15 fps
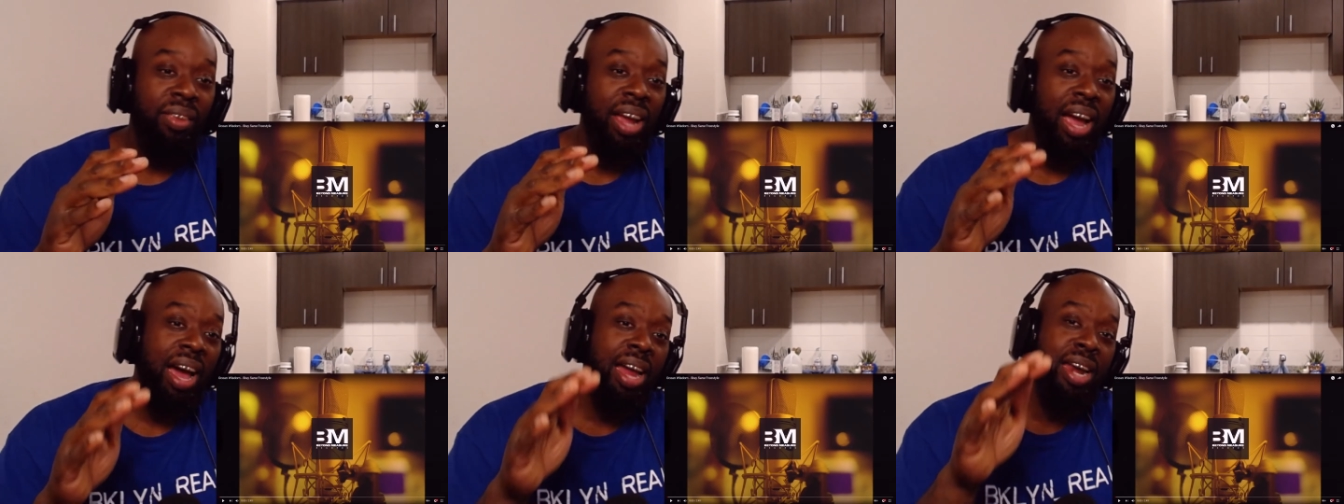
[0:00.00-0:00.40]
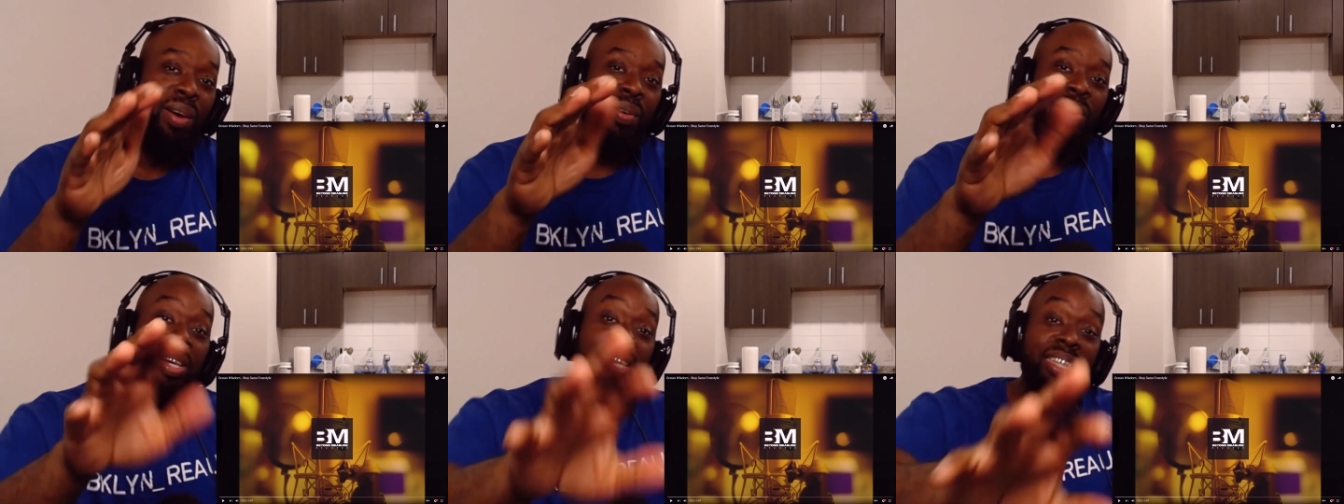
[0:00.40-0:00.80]
I
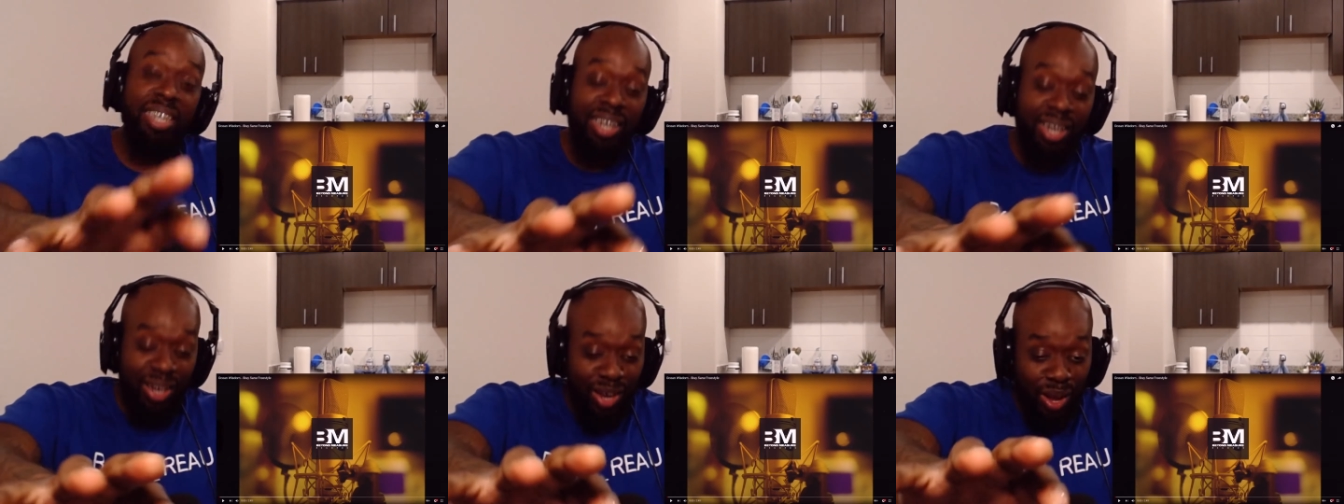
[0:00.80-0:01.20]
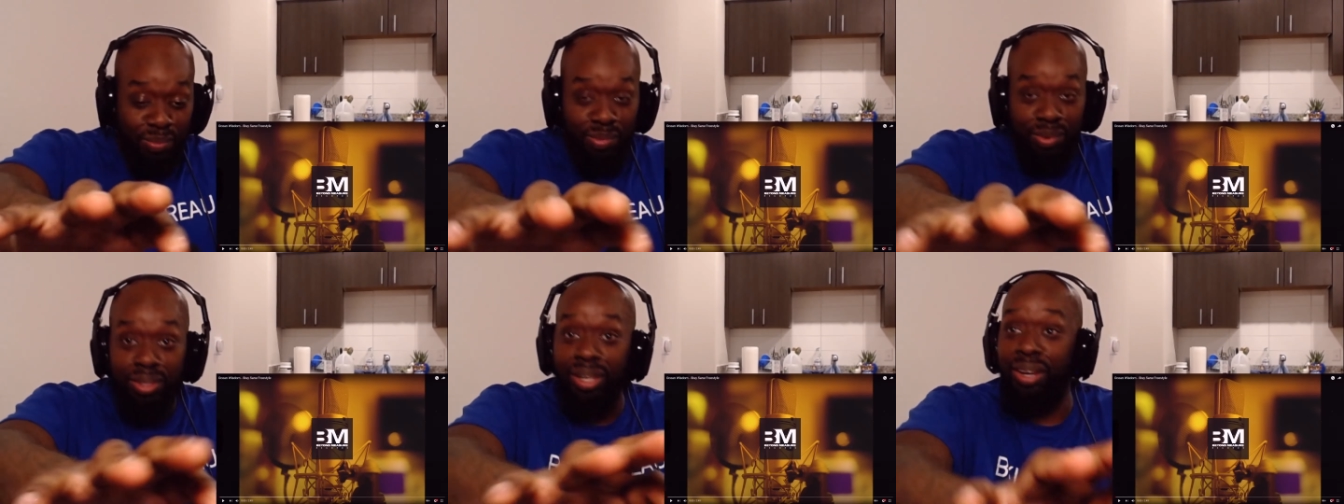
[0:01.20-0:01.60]
know it's a
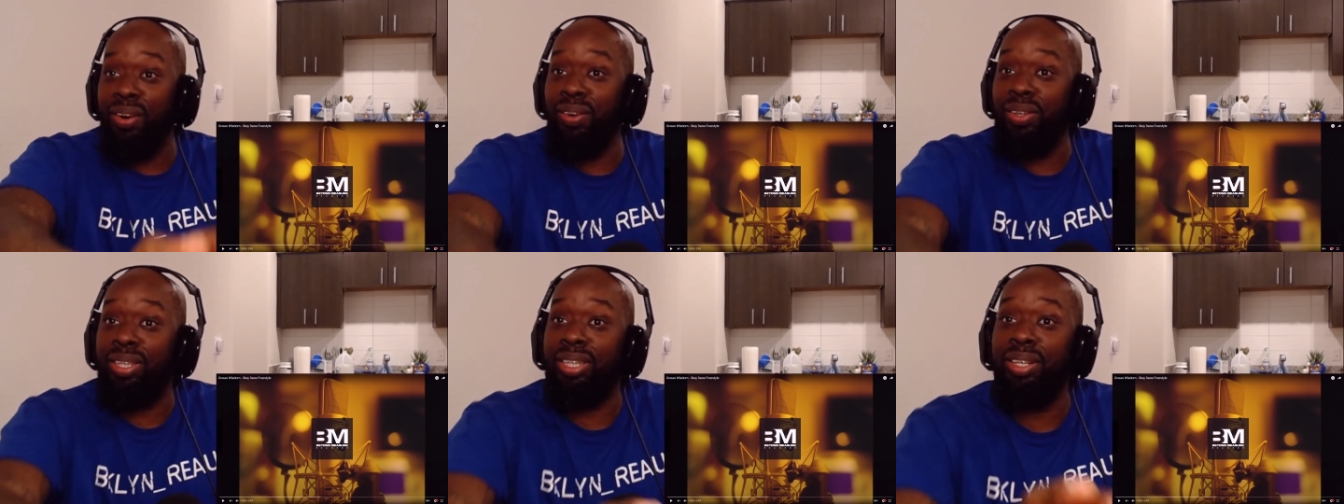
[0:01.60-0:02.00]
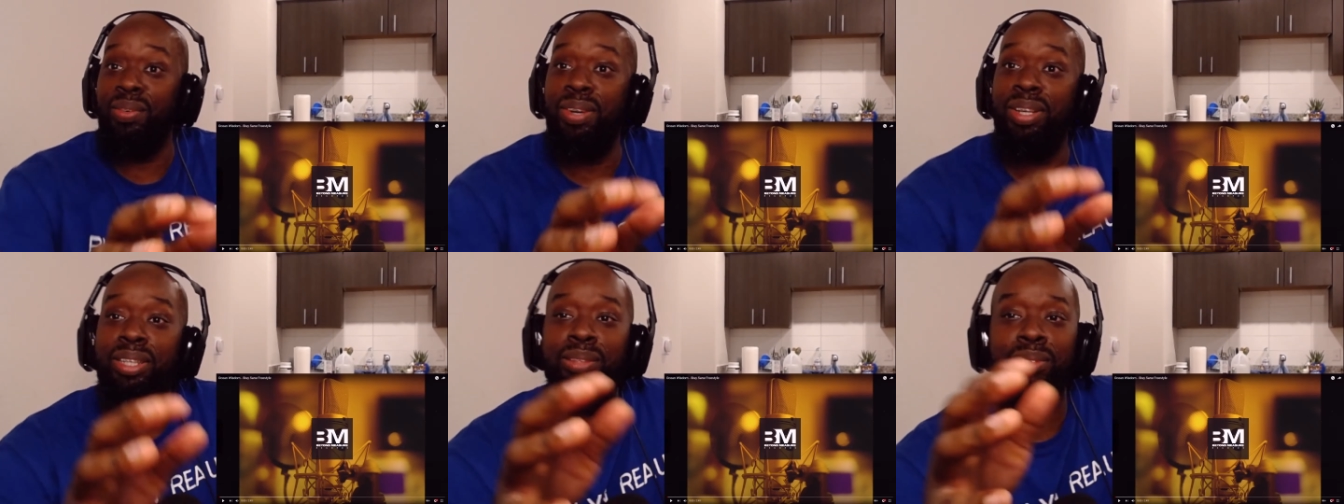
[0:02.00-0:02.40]
couple of ocean
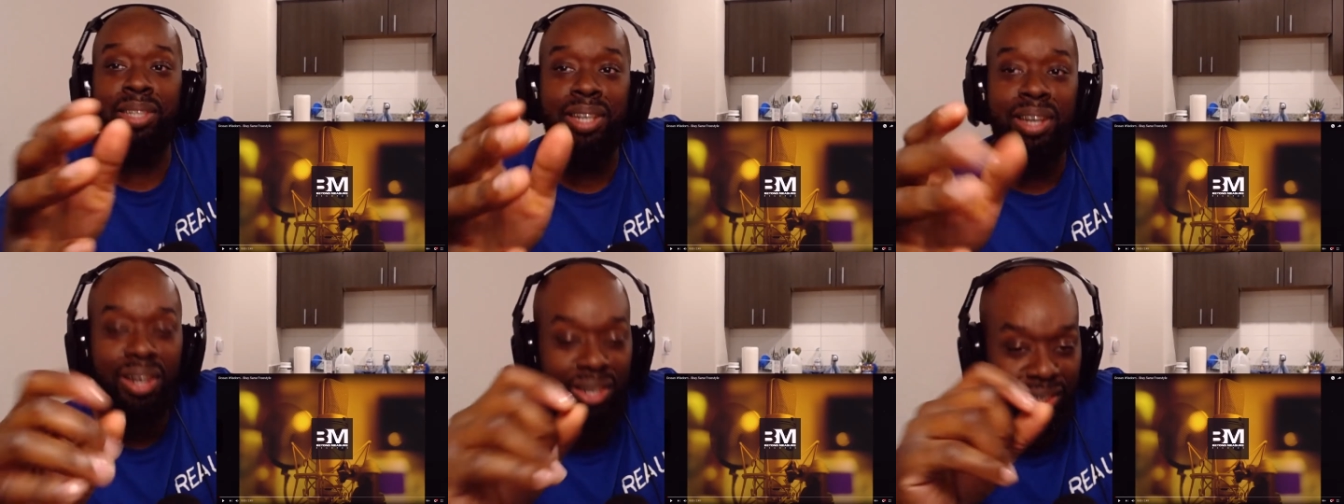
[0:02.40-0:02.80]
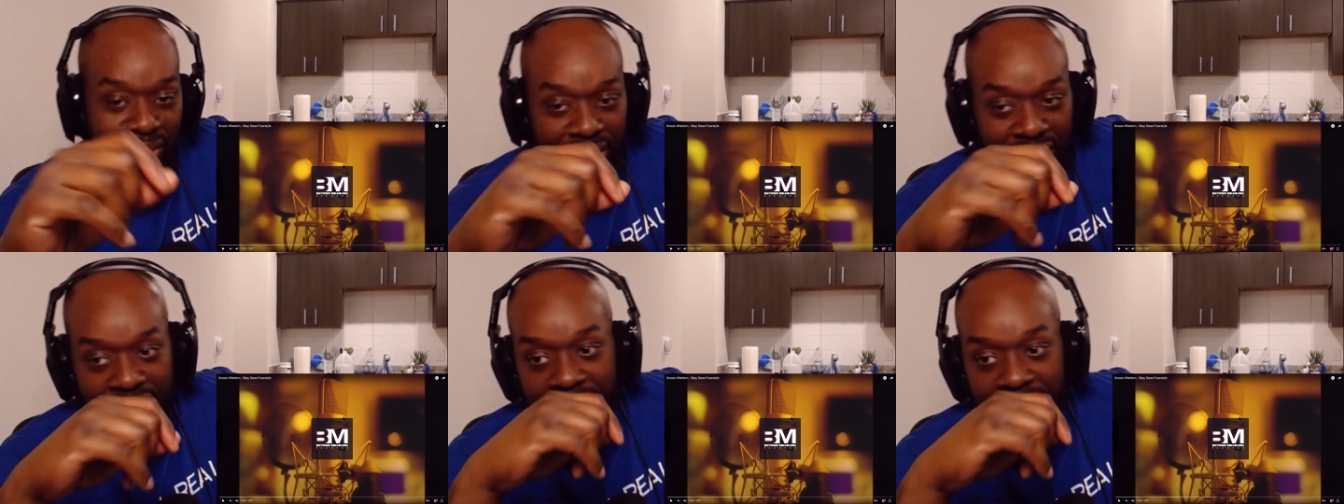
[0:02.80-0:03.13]
wisdom songs, right?